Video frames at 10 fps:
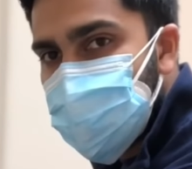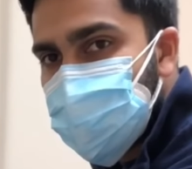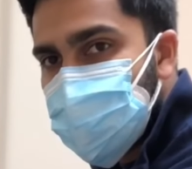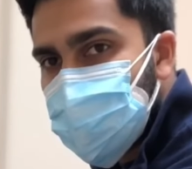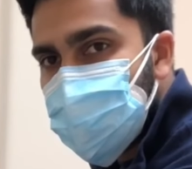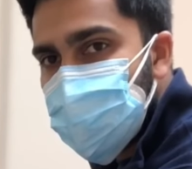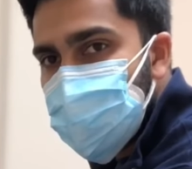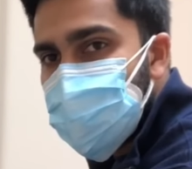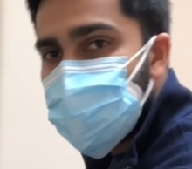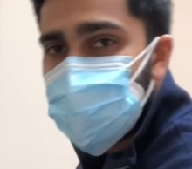Okay, you
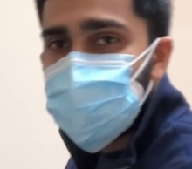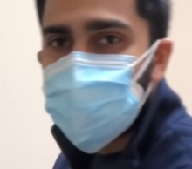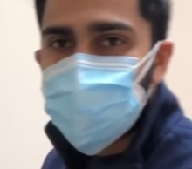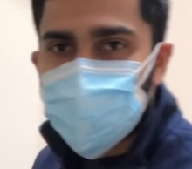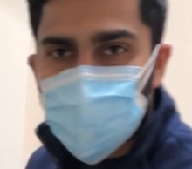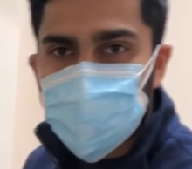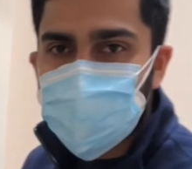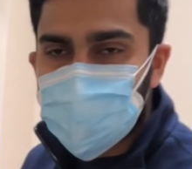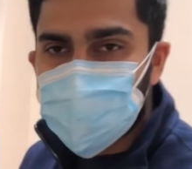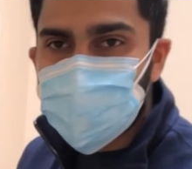can do about 5
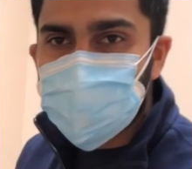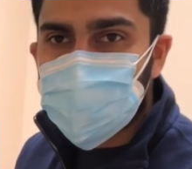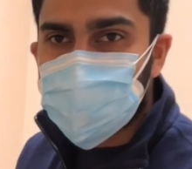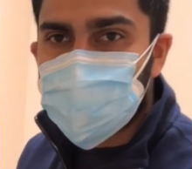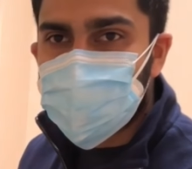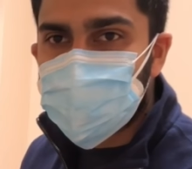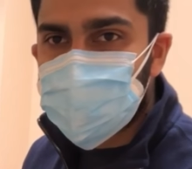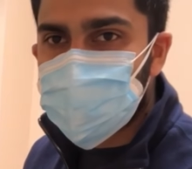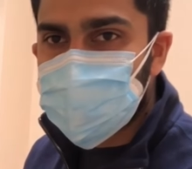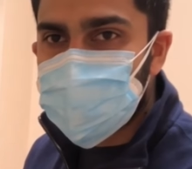cycles in this
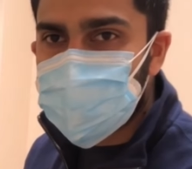position.